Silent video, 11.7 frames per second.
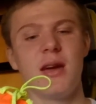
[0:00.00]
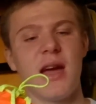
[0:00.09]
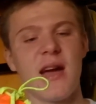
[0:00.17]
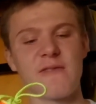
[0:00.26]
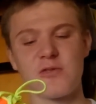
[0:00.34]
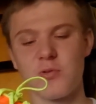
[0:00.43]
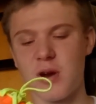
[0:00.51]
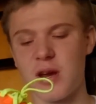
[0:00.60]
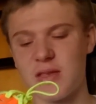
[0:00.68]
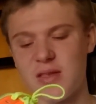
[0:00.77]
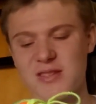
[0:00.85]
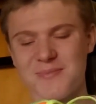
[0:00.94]
after
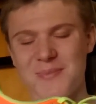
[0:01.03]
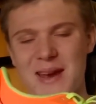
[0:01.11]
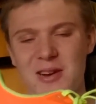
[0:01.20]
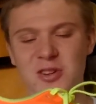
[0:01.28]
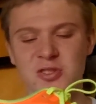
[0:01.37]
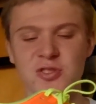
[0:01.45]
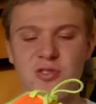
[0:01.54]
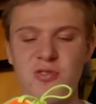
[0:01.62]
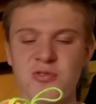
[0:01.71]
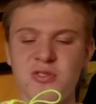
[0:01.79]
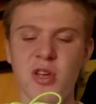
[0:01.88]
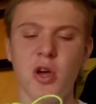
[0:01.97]
wearing this pair of
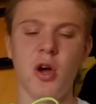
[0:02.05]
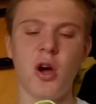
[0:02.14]
shoes.